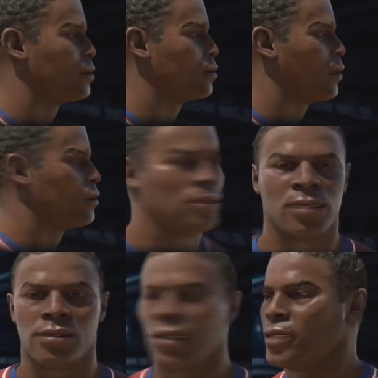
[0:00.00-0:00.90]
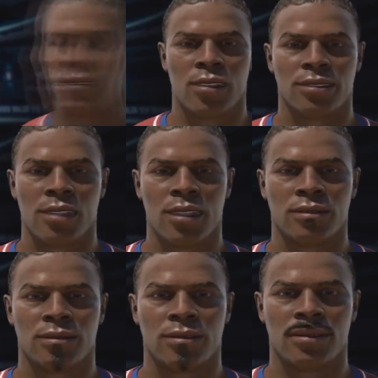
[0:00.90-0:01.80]
but in the game, like
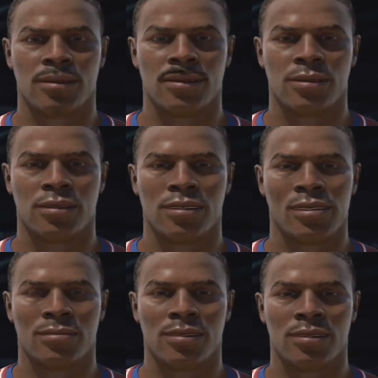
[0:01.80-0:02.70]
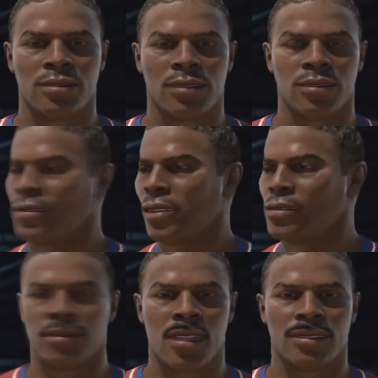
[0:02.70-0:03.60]
one or two games a month
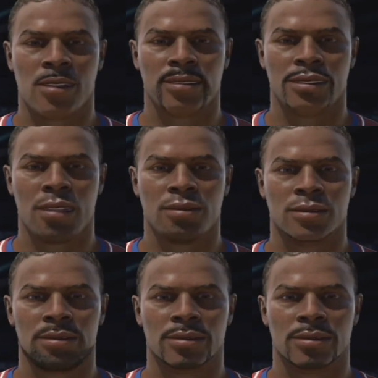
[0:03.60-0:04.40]
in game, and